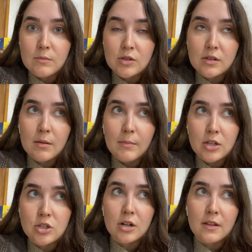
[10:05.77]
I'm just gonna
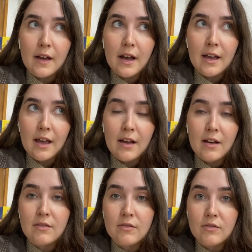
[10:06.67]
make sure that I
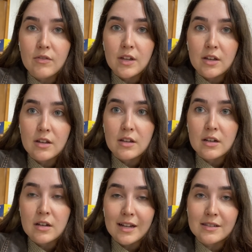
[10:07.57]
have the
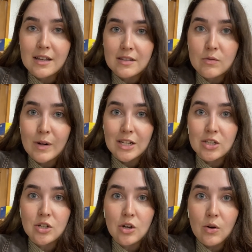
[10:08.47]
next lesson ready
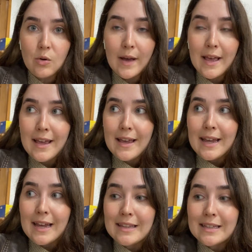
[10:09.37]
to go,
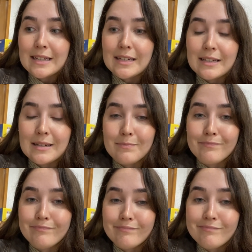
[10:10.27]
and then
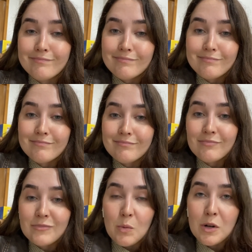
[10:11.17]
I'm
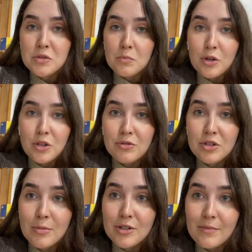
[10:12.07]
gonna watch some more
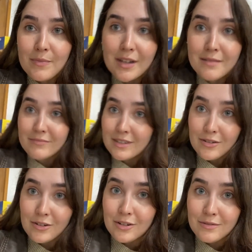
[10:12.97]
YouTube or something. I
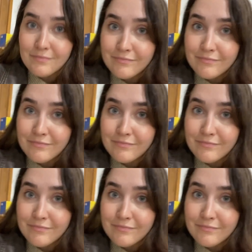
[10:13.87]
don't know.